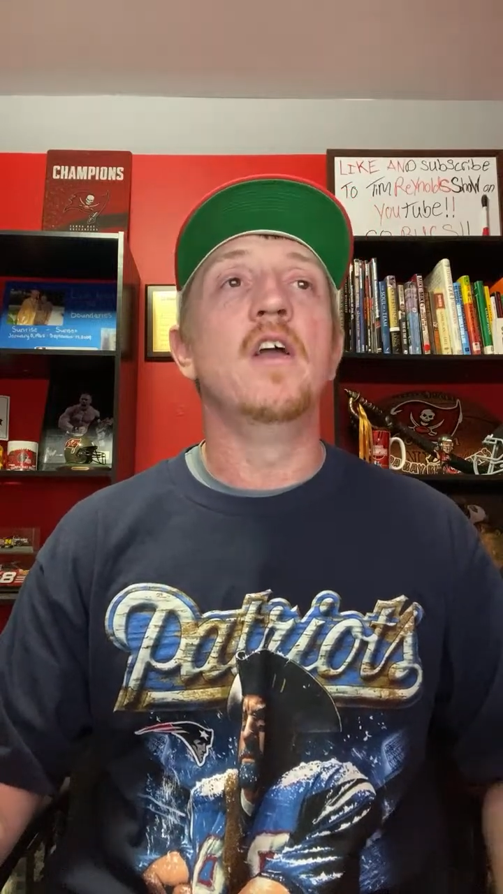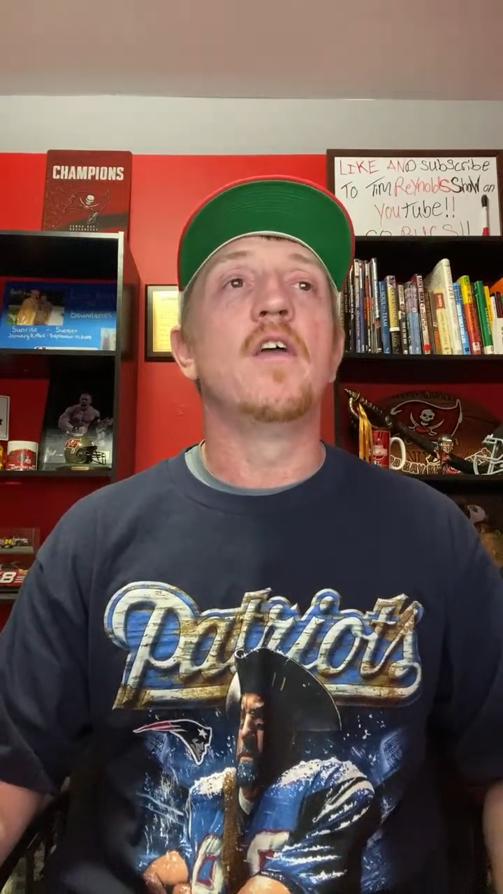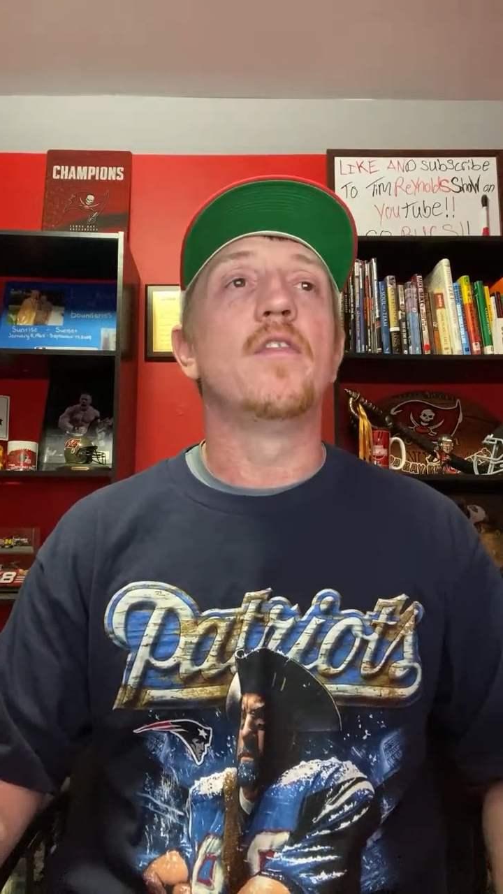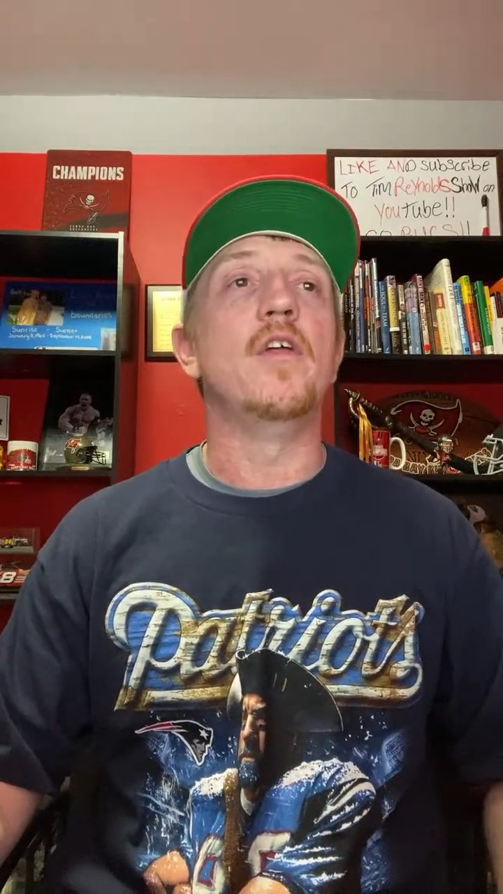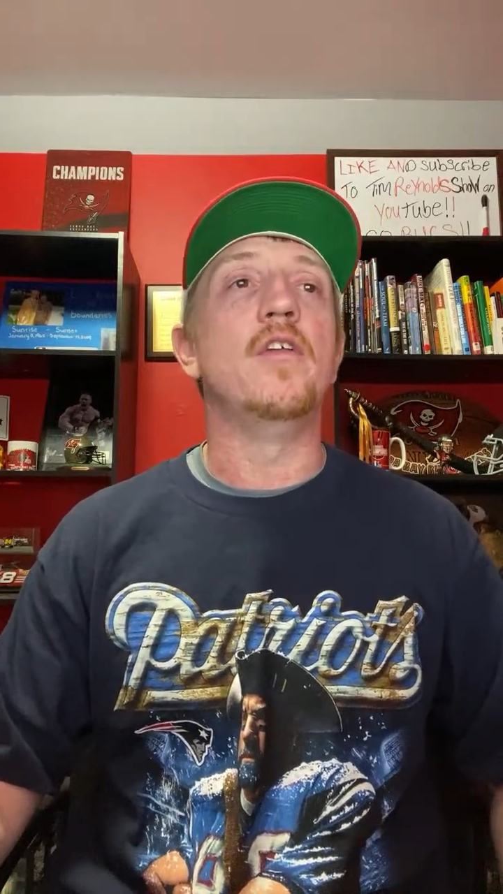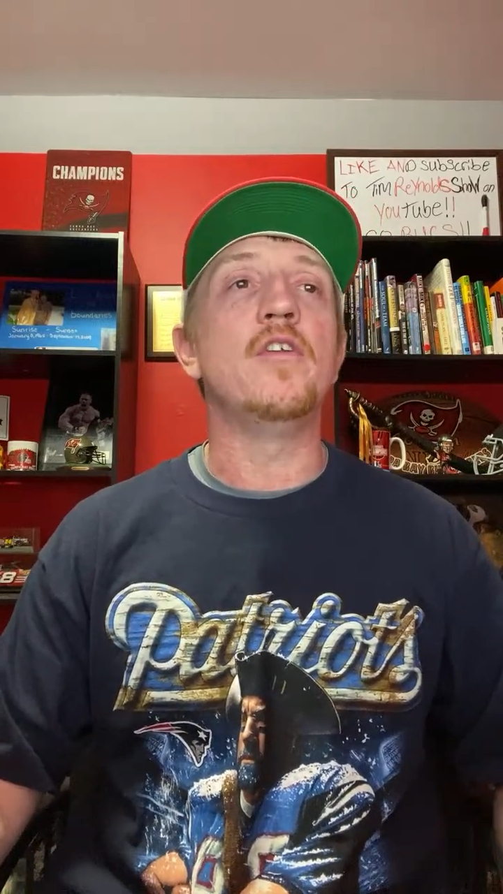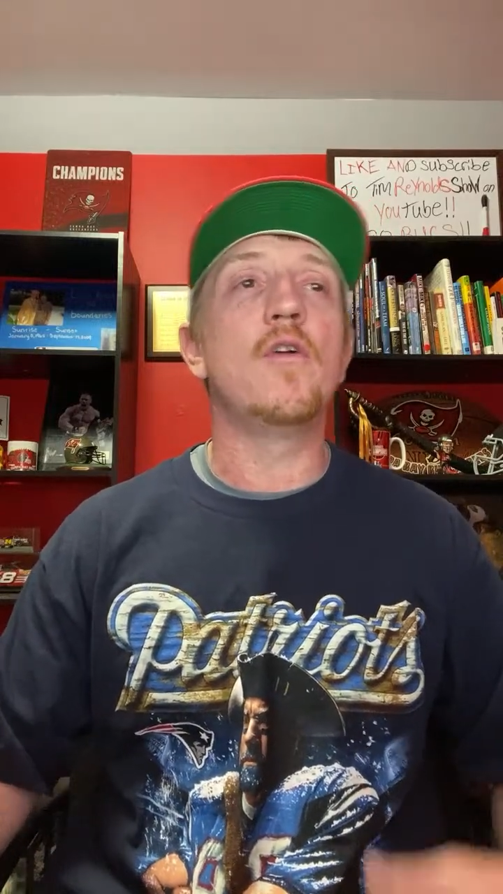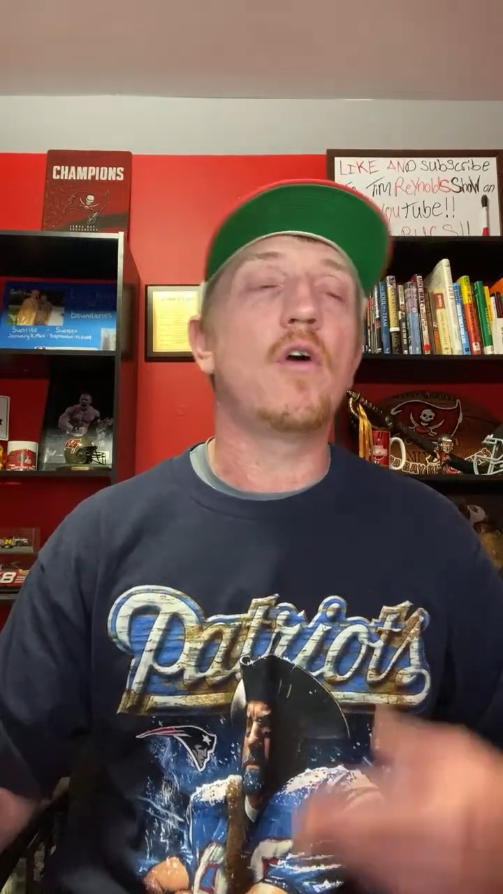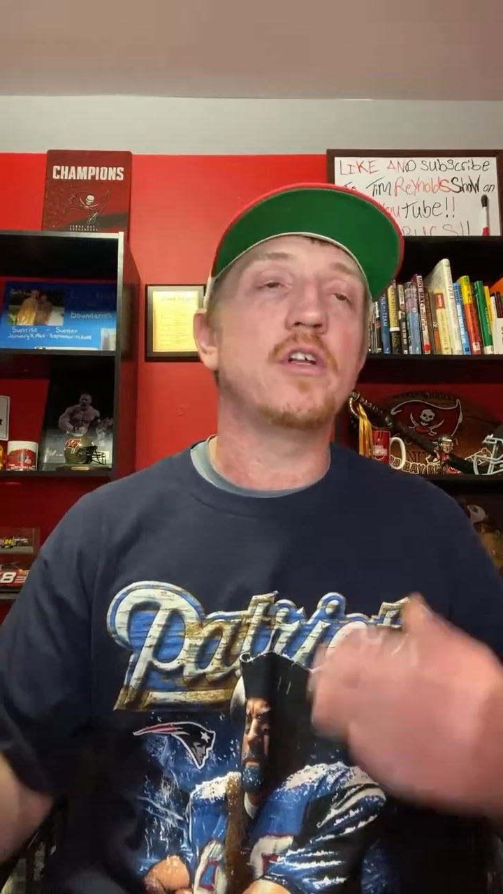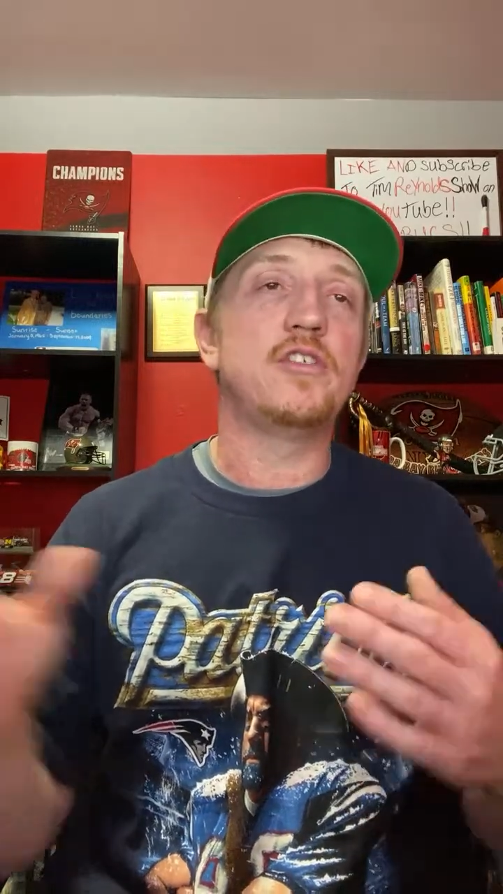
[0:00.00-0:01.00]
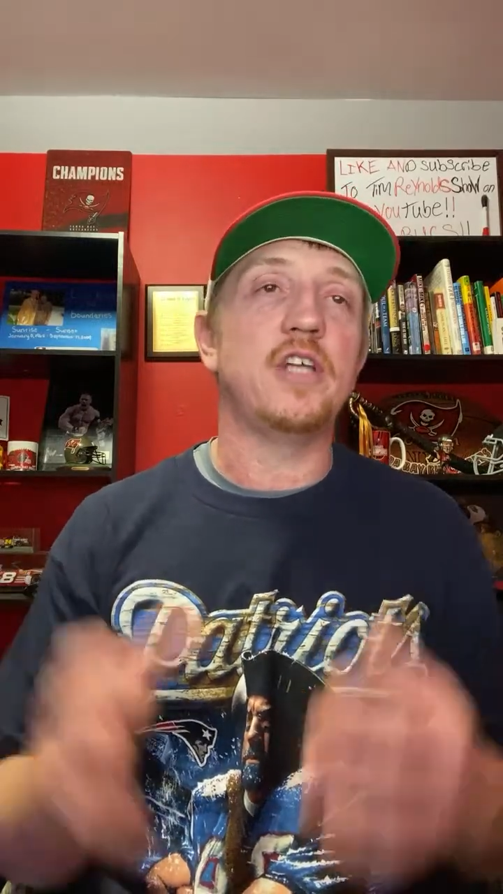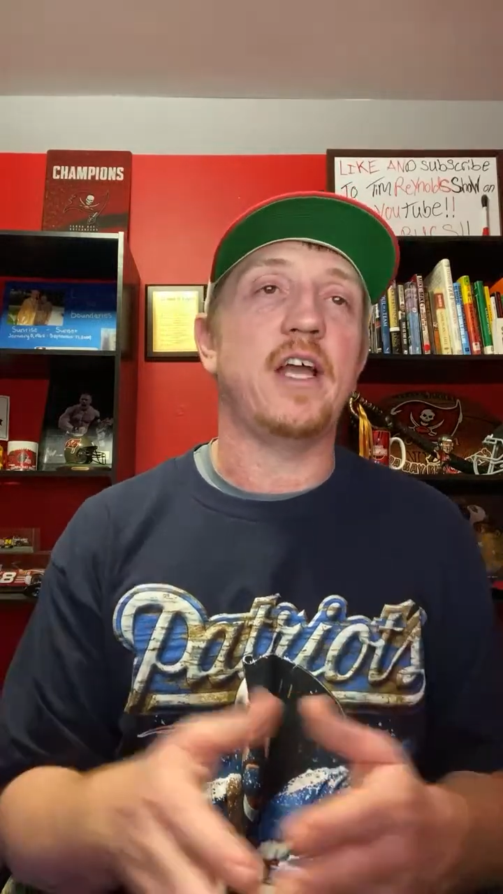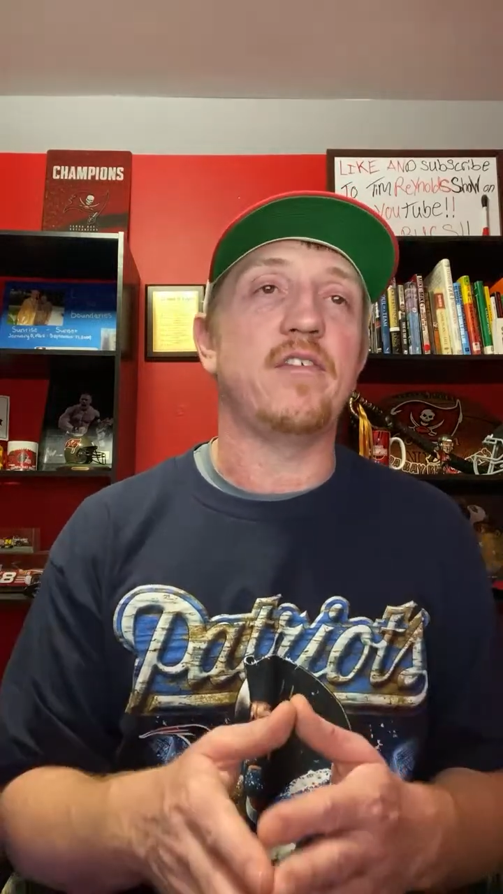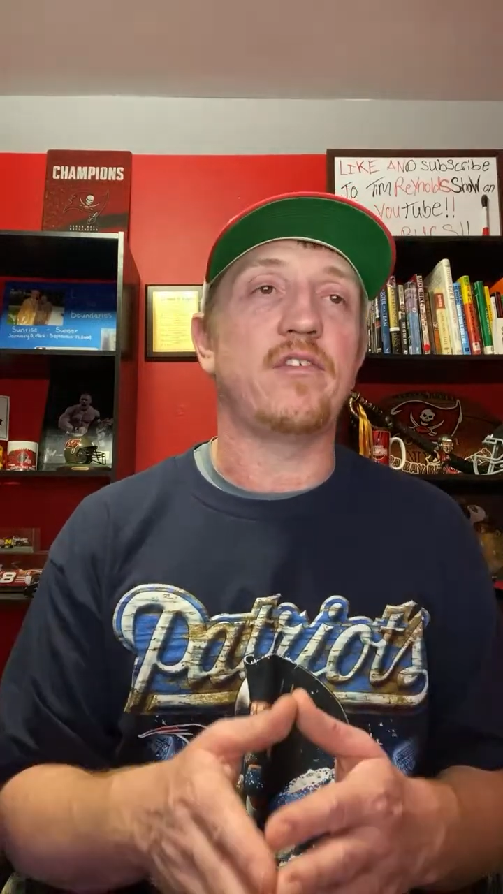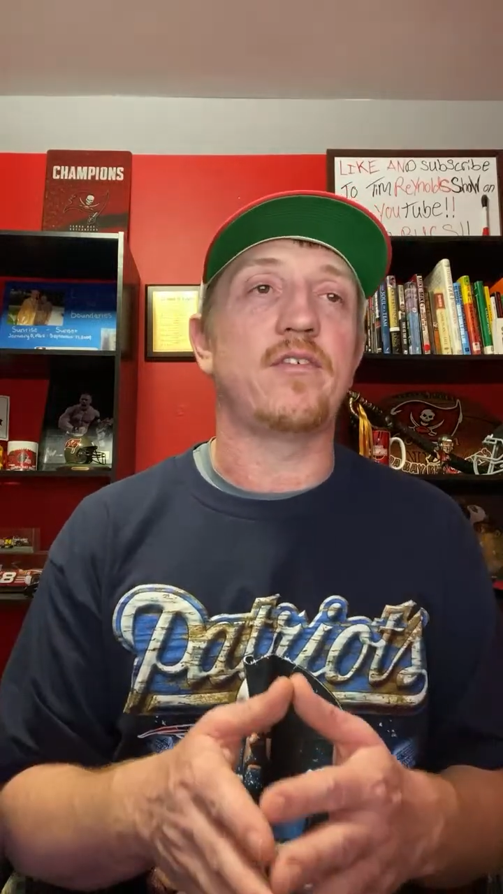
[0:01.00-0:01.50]
the New York
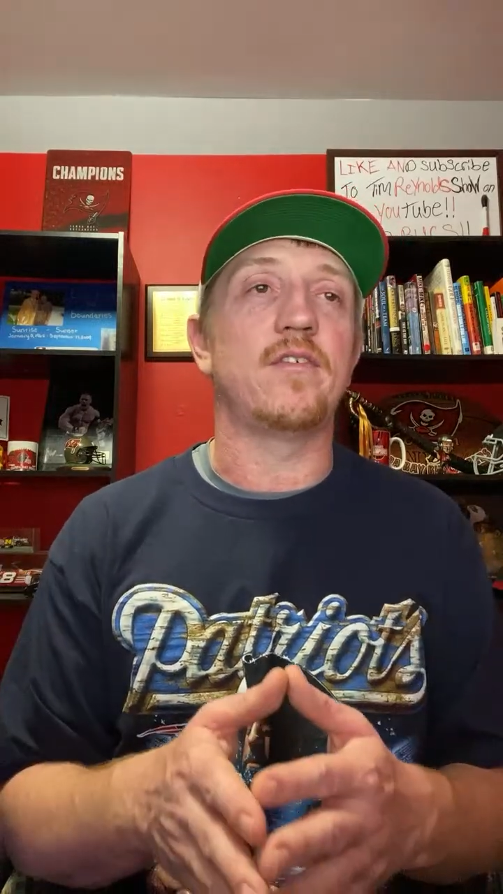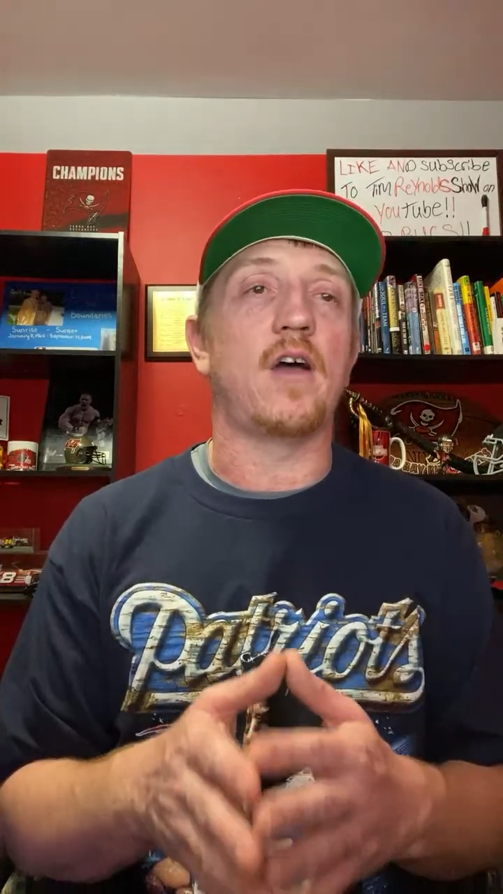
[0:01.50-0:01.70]
Jets